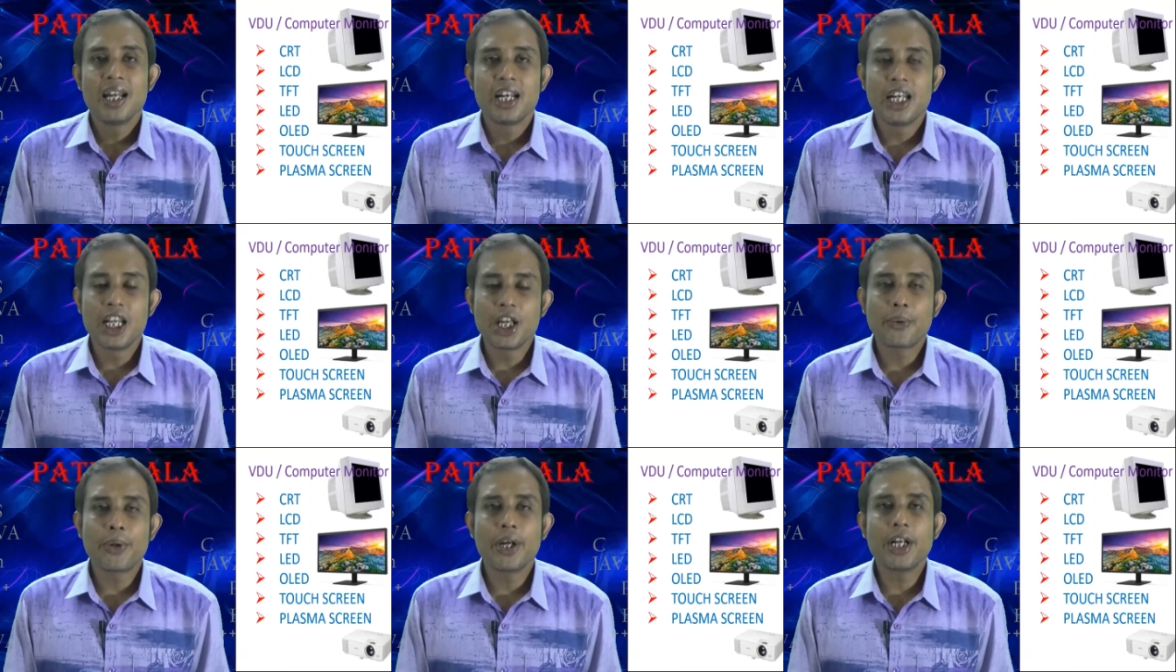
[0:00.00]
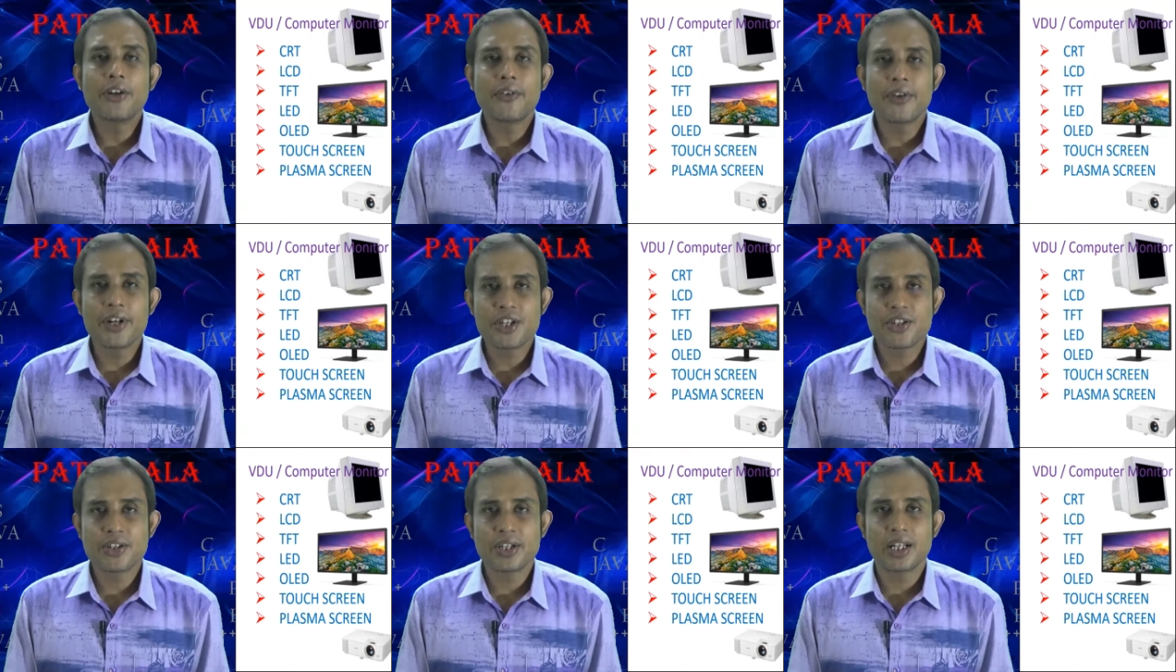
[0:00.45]
Liquid
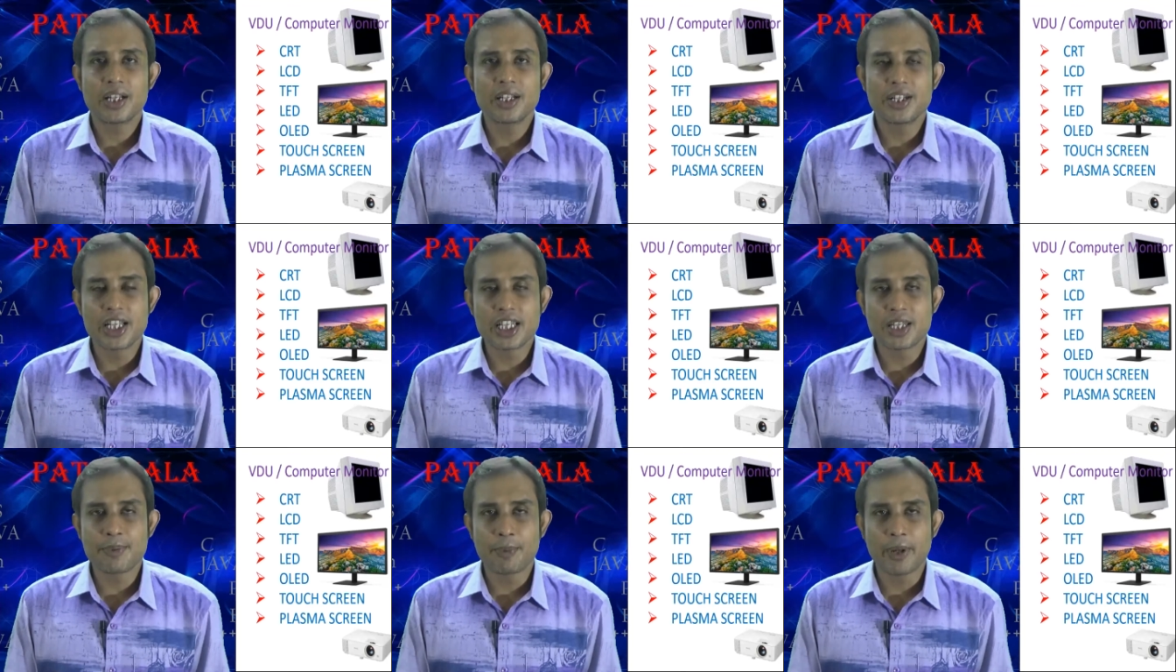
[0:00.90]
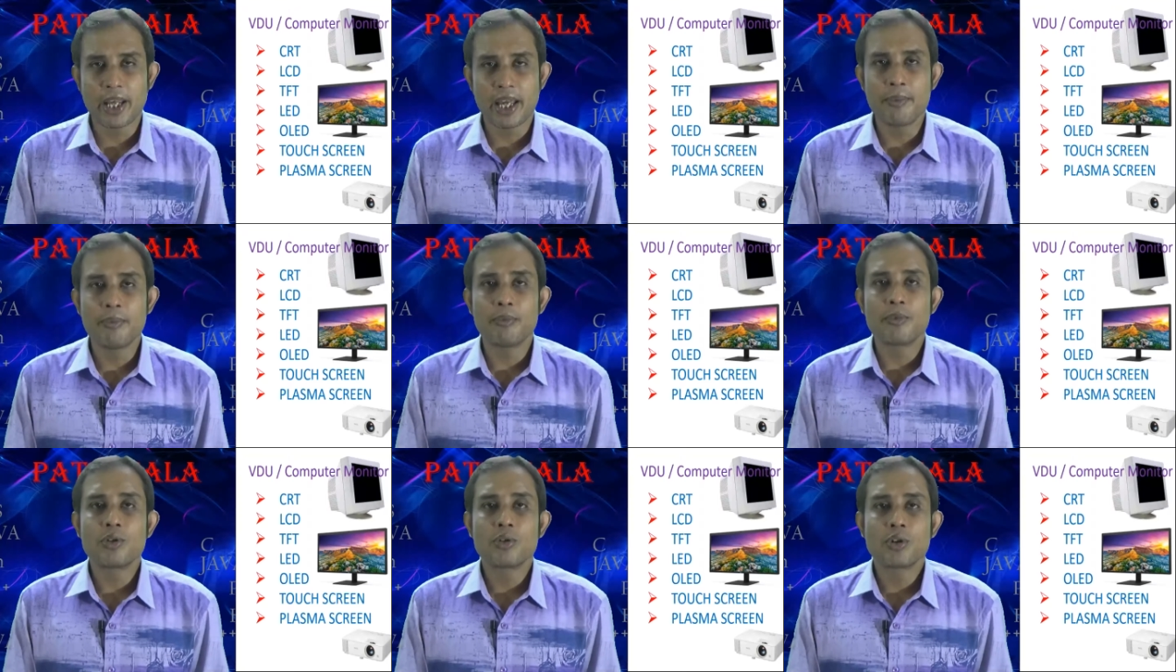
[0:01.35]
crystal
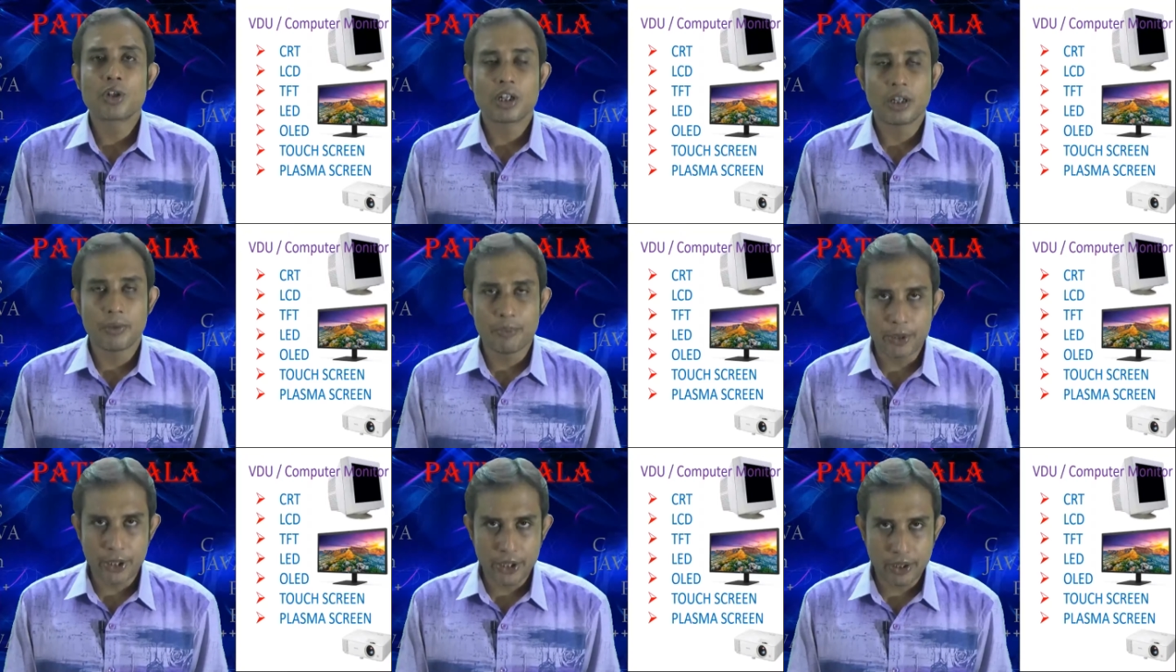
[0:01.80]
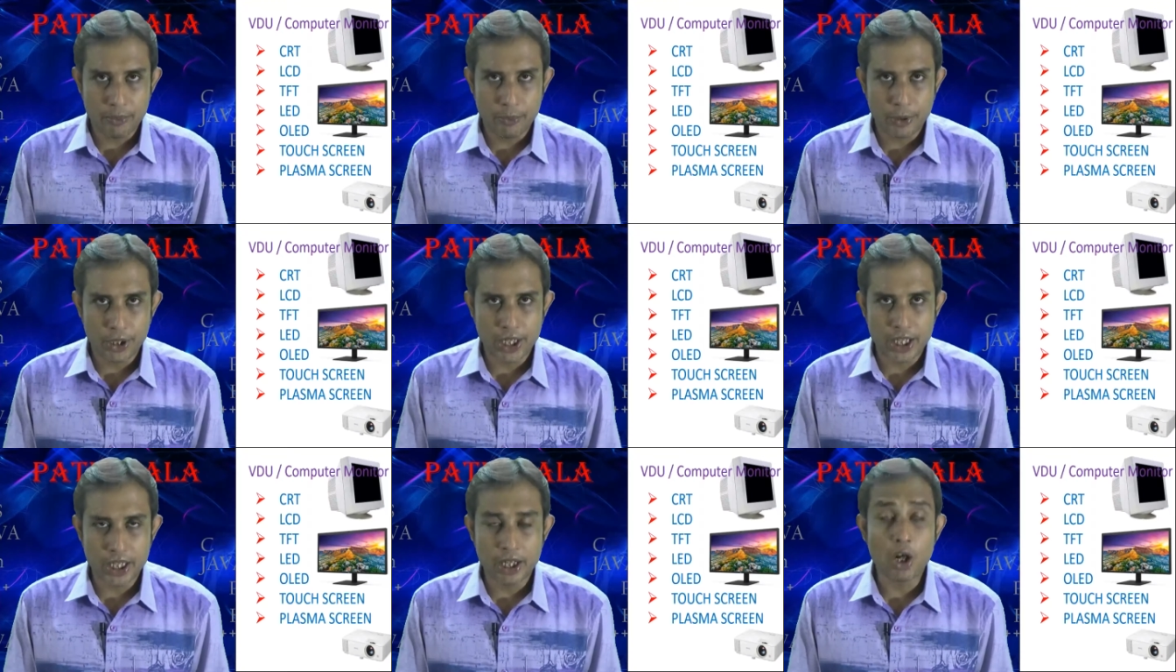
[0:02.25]
display computer
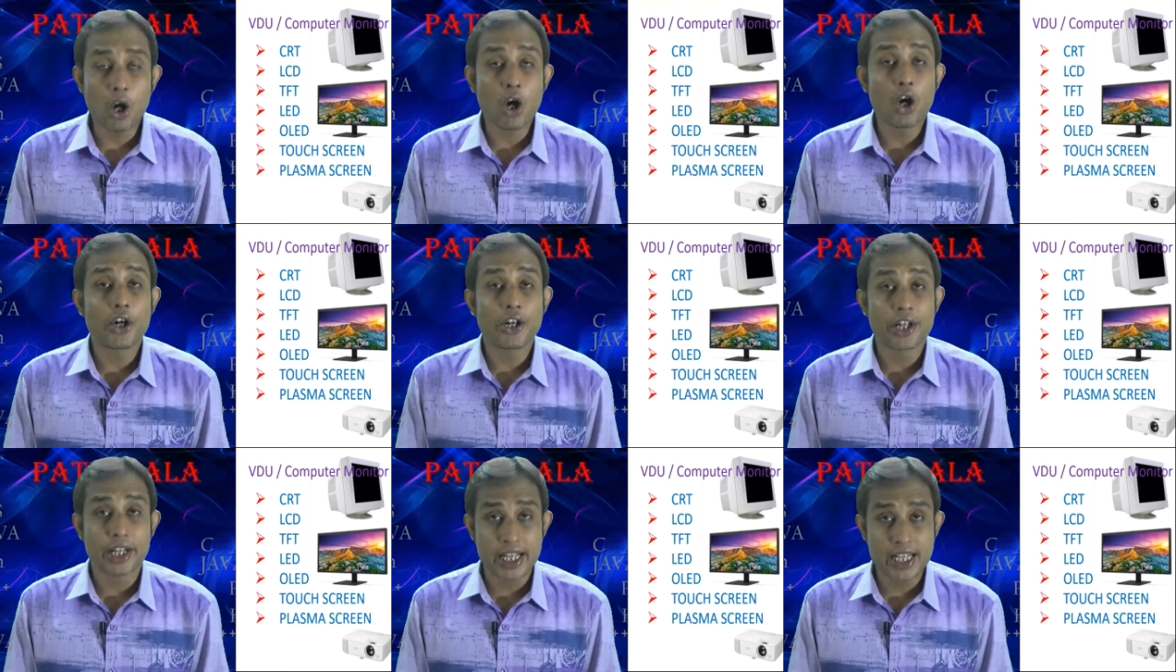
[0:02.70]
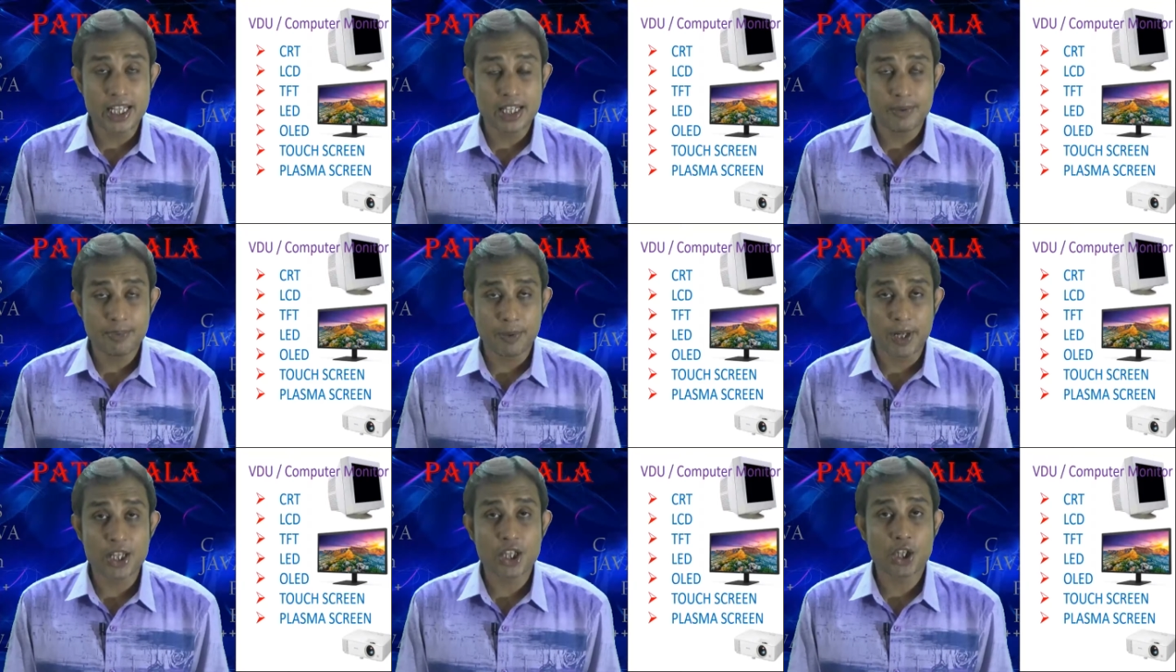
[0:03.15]
monitor or
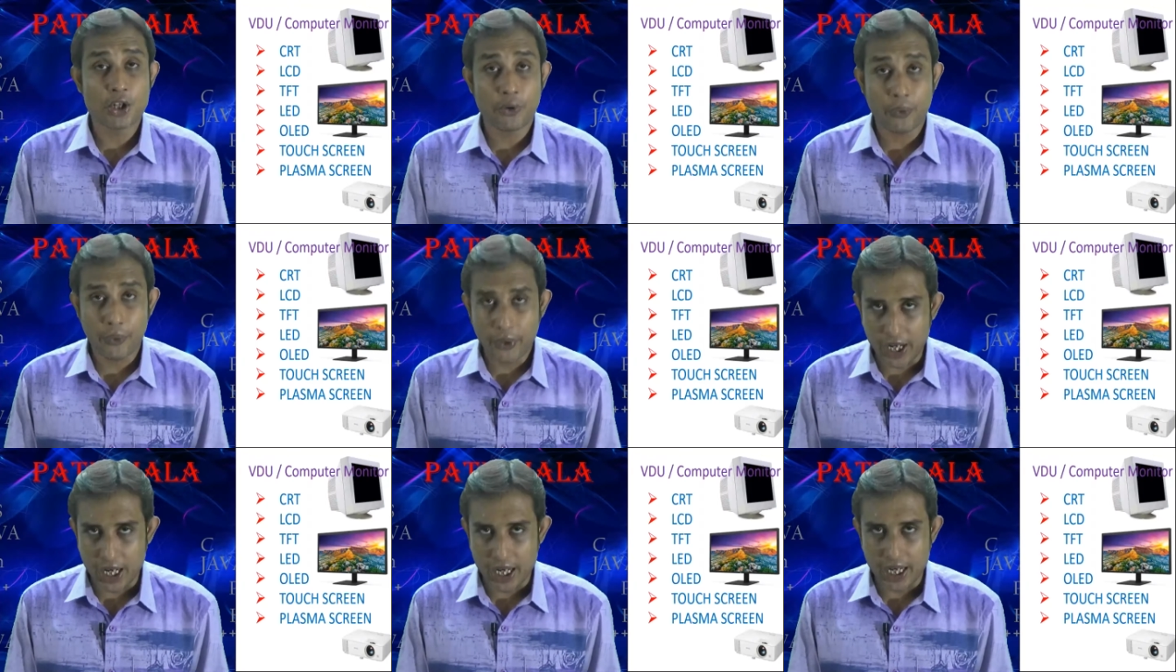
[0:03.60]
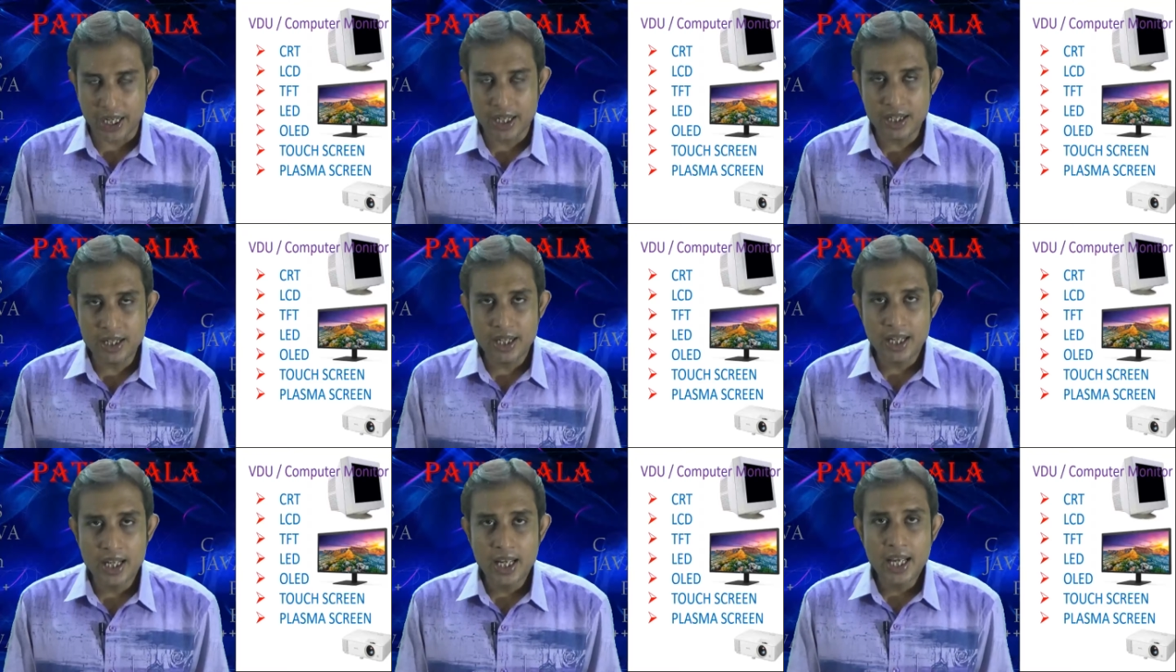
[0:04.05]
display
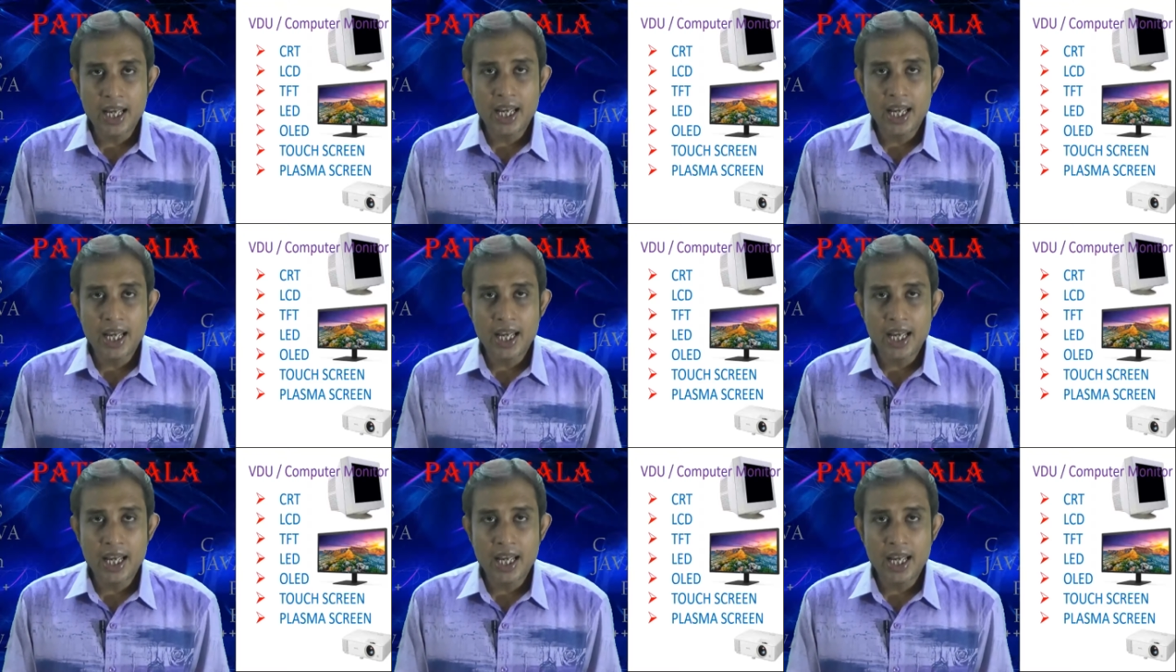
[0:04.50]
screen